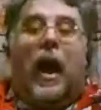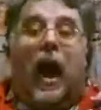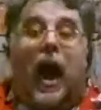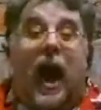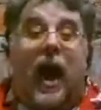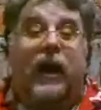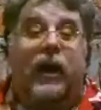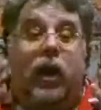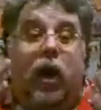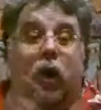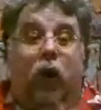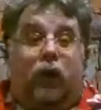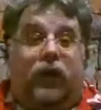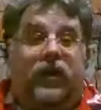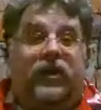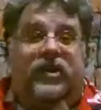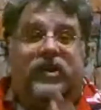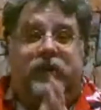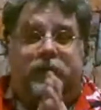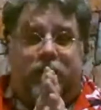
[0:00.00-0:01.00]
I know
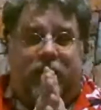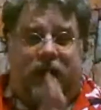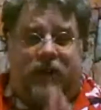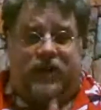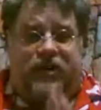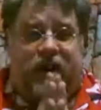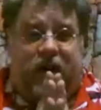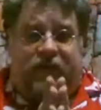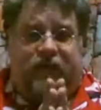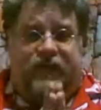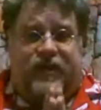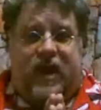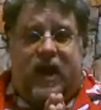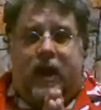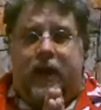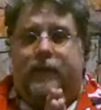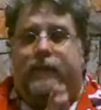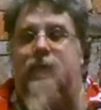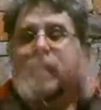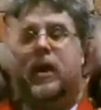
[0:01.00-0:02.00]
this has been a tough
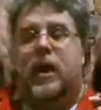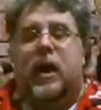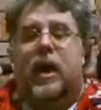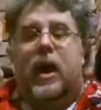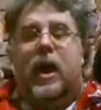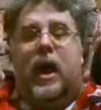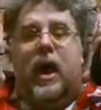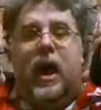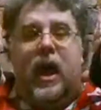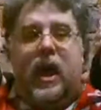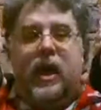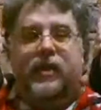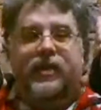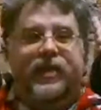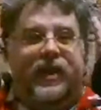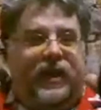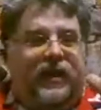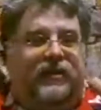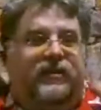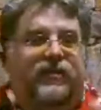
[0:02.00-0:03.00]
time, and
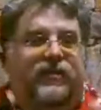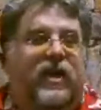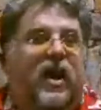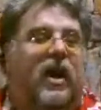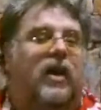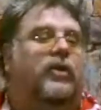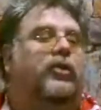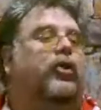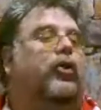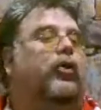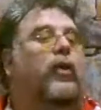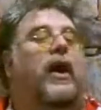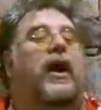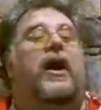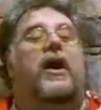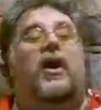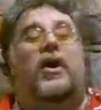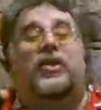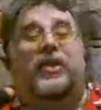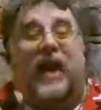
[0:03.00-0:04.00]
things have gotten
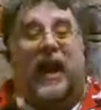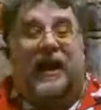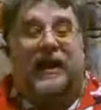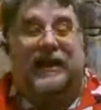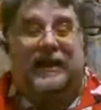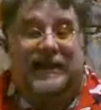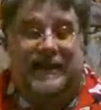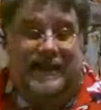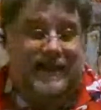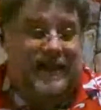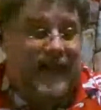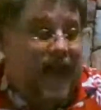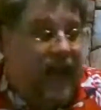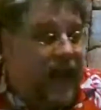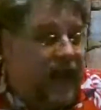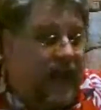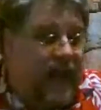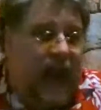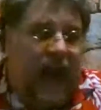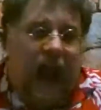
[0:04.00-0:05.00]
derailed and
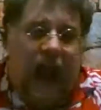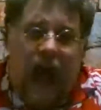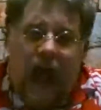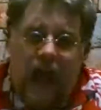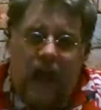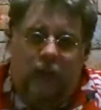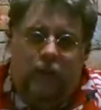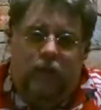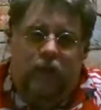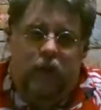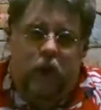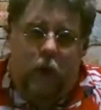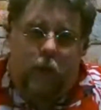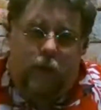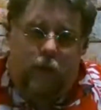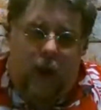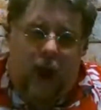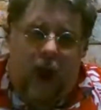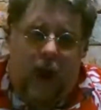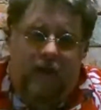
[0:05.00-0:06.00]
insane, and I am so
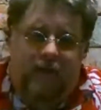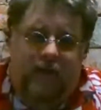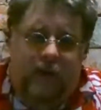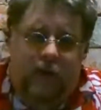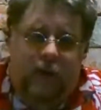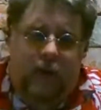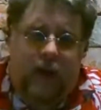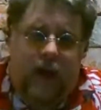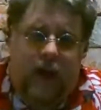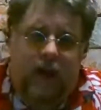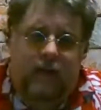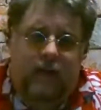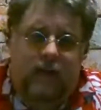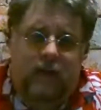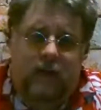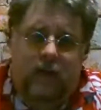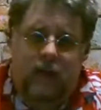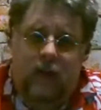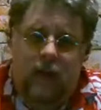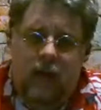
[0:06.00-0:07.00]
proud of you
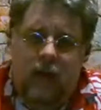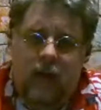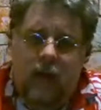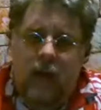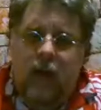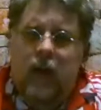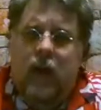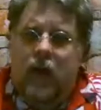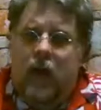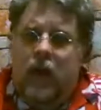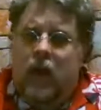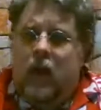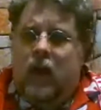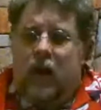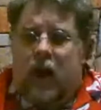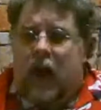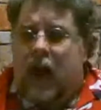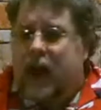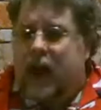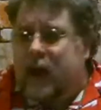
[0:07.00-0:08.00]
guys.
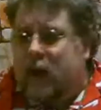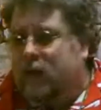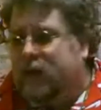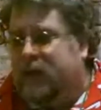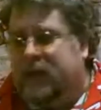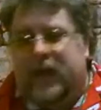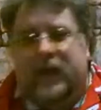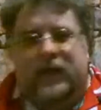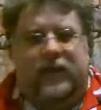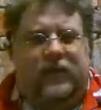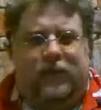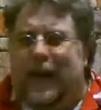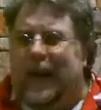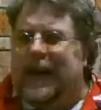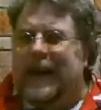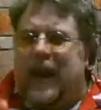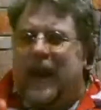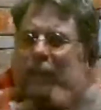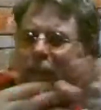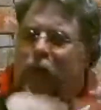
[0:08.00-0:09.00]
I know this
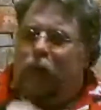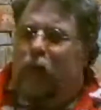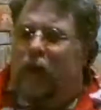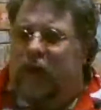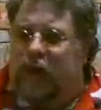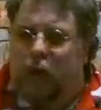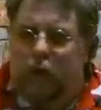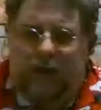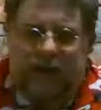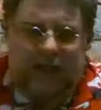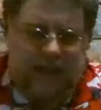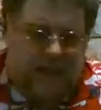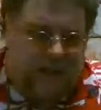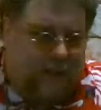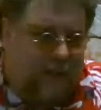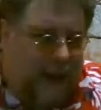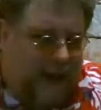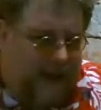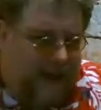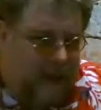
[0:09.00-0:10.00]
might not be what you're
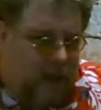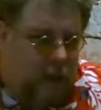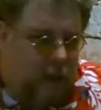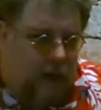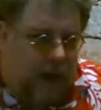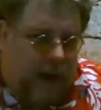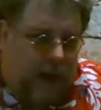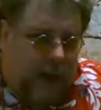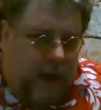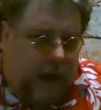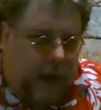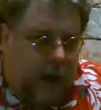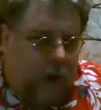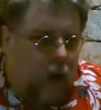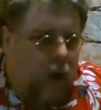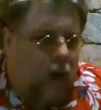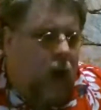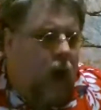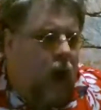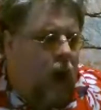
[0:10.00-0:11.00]
expecting right now,